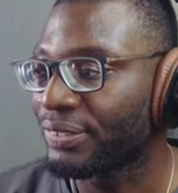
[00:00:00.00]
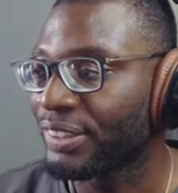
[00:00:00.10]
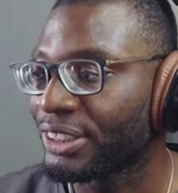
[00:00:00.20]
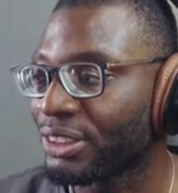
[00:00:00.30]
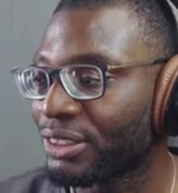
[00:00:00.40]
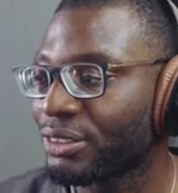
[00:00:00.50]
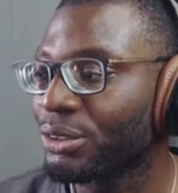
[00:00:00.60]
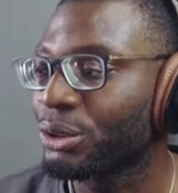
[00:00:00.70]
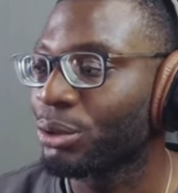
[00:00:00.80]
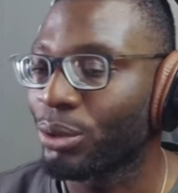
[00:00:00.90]
If there's none,
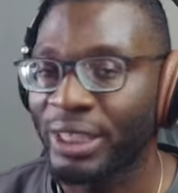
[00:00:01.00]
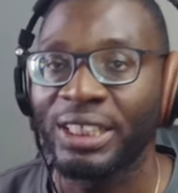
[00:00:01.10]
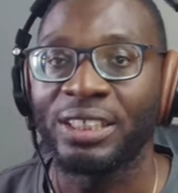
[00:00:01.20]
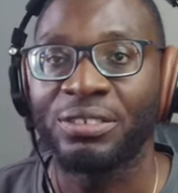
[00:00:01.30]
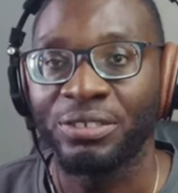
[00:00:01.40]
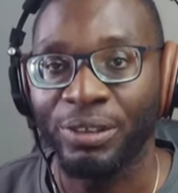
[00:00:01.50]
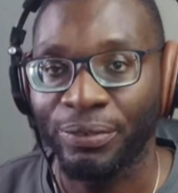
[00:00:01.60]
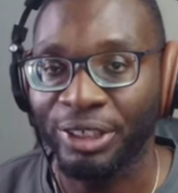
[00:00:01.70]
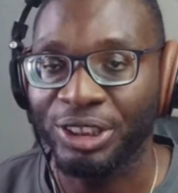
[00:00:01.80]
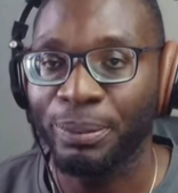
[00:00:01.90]
you go ahead and
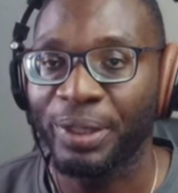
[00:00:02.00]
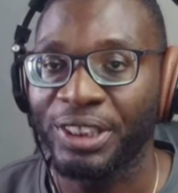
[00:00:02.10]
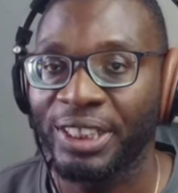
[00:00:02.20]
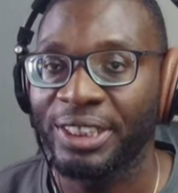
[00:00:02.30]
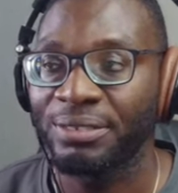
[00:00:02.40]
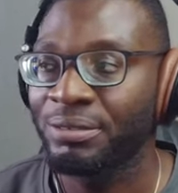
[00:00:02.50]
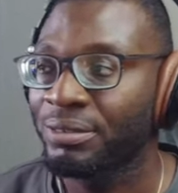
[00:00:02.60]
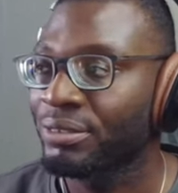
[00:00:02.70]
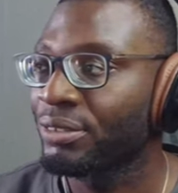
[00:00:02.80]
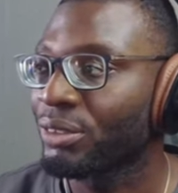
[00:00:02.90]
refresh the page again.
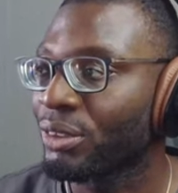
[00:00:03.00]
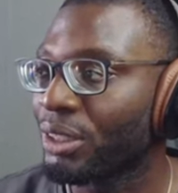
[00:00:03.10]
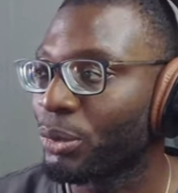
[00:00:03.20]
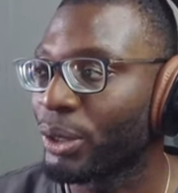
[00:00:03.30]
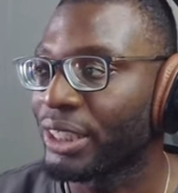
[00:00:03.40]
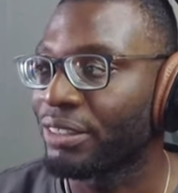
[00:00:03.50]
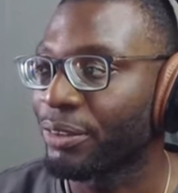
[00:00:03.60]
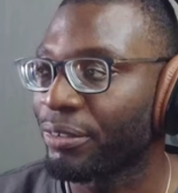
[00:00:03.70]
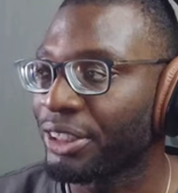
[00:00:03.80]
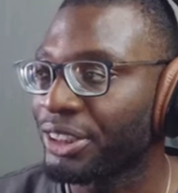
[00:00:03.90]
So let me go ahead and
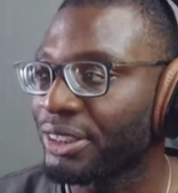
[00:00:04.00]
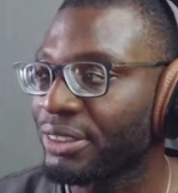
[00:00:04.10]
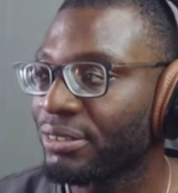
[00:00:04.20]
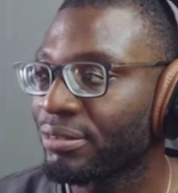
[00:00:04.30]
refresh it.